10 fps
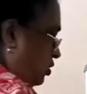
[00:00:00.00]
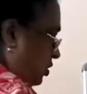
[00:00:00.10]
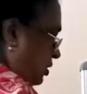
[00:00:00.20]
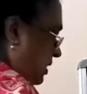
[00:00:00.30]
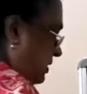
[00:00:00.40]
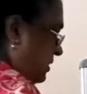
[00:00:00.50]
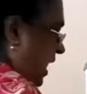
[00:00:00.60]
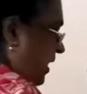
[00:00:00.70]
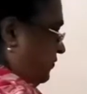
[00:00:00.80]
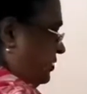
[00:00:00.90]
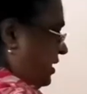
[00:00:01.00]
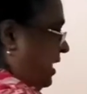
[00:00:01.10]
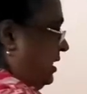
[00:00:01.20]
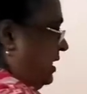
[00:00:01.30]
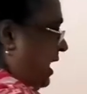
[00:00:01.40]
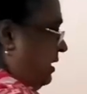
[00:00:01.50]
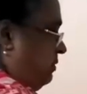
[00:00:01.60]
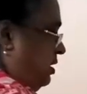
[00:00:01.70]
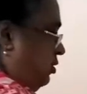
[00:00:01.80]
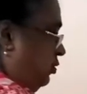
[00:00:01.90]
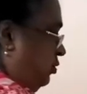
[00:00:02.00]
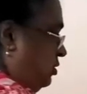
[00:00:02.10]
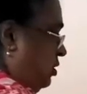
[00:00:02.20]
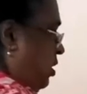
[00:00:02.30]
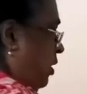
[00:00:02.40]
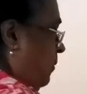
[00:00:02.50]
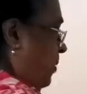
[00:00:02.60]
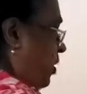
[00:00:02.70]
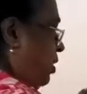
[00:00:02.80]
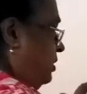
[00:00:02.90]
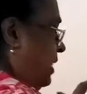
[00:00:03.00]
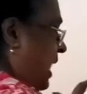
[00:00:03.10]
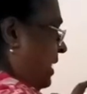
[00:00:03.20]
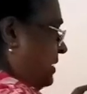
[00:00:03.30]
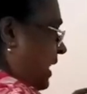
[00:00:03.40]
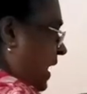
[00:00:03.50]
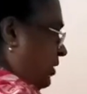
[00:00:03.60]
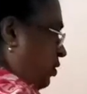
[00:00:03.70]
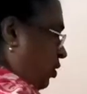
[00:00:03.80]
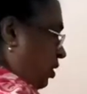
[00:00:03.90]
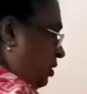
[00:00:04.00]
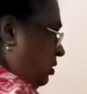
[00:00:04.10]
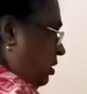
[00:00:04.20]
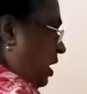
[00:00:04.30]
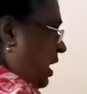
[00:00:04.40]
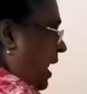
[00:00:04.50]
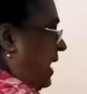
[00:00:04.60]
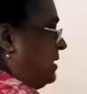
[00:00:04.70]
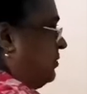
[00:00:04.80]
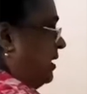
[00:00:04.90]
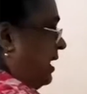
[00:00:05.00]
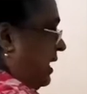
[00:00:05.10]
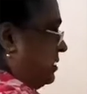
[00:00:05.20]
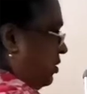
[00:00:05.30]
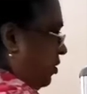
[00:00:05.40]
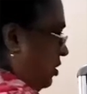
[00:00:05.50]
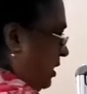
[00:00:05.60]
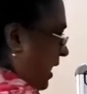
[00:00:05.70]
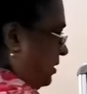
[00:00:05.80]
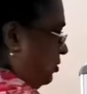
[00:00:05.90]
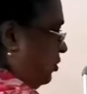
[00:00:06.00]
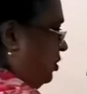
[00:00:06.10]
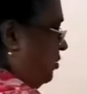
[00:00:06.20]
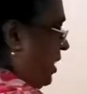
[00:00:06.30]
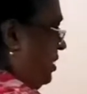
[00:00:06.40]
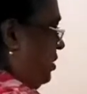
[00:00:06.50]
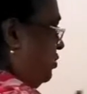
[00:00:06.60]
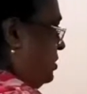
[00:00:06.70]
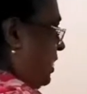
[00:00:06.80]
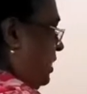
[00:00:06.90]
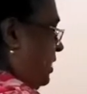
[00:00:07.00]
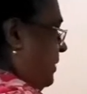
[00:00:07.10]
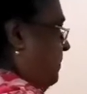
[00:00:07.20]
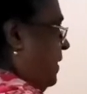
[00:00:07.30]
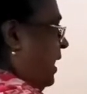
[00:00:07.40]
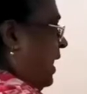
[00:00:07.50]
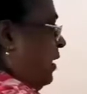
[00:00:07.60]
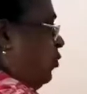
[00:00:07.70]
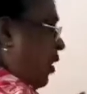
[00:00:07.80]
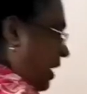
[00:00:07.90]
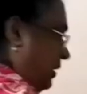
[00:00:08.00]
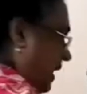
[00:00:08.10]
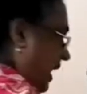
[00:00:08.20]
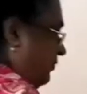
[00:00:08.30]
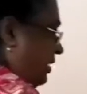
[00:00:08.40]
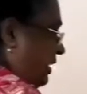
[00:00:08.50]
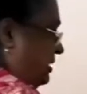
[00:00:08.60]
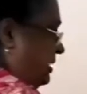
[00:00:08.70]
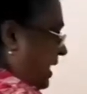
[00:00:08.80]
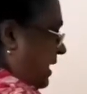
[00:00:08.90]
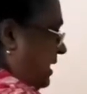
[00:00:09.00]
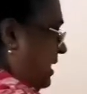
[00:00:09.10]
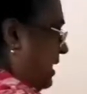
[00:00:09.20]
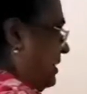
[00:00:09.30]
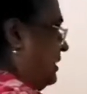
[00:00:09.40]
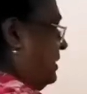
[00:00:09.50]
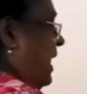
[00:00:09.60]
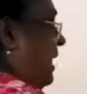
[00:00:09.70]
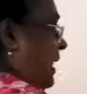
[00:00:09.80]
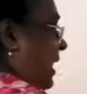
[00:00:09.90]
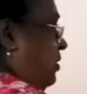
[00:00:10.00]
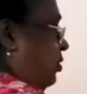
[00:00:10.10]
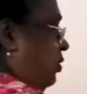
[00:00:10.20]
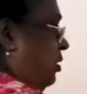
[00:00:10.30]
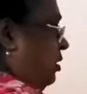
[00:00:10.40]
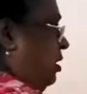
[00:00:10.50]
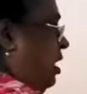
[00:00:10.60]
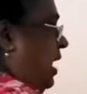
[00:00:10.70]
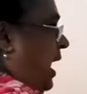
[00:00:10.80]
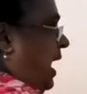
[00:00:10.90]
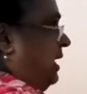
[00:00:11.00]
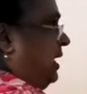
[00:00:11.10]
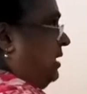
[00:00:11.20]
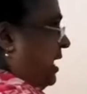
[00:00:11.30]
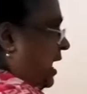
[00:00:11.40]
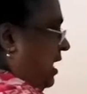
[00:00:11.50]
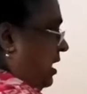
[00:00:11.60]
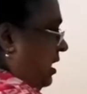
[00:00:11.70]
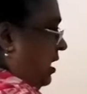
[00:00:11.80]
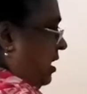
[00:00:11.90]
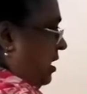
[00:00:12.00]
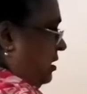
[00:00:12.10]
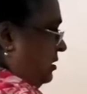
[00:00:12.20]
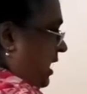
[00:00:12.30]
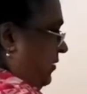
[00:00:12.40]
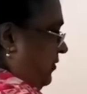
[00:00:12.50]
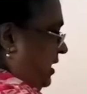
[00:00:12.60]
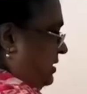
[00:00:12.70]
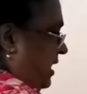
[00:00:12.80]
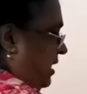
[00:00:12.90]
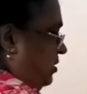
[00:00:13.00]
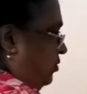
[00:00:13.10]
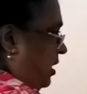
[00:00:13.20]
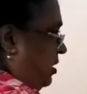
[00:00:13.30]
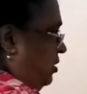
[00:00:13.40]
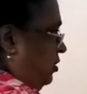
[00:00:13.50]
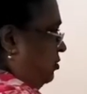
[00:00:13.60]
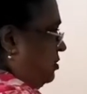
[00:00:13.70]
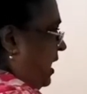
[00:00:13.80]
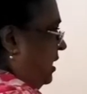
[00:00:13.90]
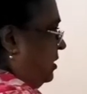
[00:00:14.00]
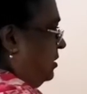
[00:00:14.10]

so this half cell can be used both as anode as well as your cathode. You can use it in one galvanic cell either at anode, and in the galvanic cell you can use at